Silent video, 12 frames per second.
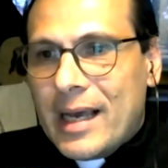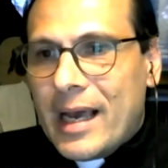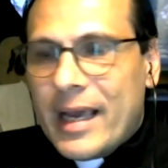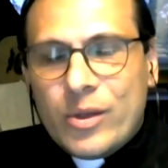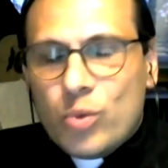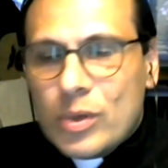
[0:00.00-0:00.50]

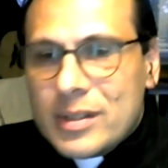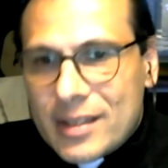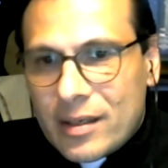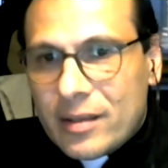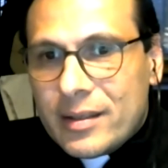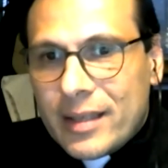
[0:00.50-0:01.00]
it will
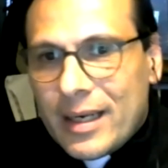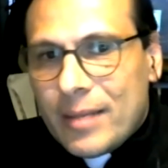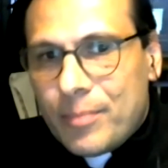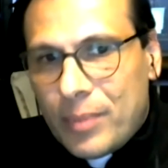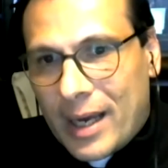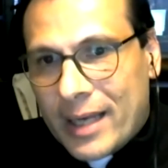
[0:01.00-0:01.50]
certainly
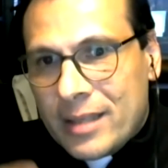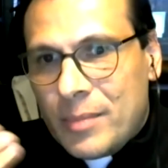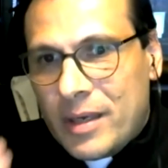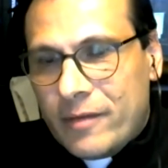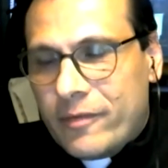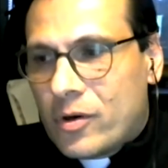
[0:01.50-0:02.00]
blind
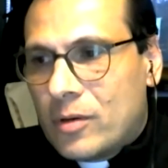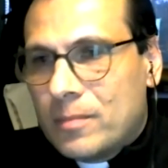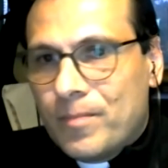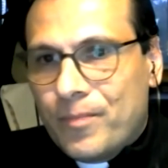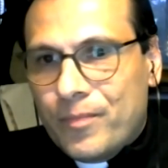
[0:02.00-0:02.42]
me from